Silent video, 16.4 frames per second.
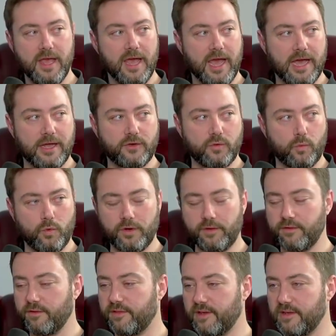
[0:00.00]
And one
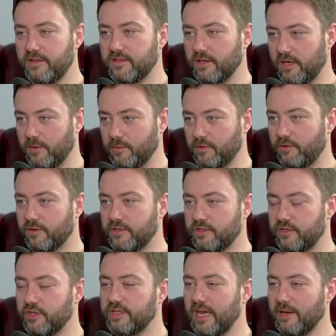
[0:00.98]
of the things that comes across is
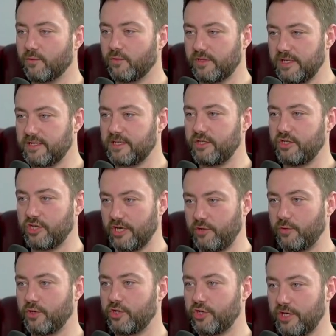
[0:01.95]
just how
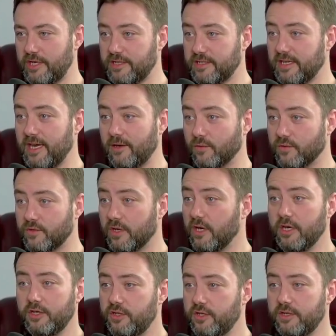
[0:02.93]
disingenuous she sounds.
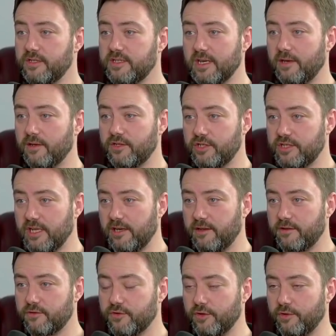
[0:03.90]
She doesn't sound like she's telling
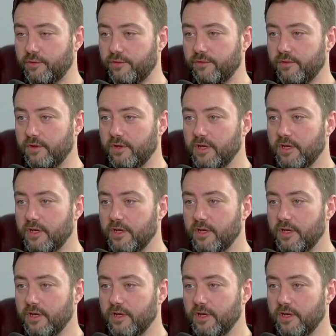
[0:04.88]
the truth.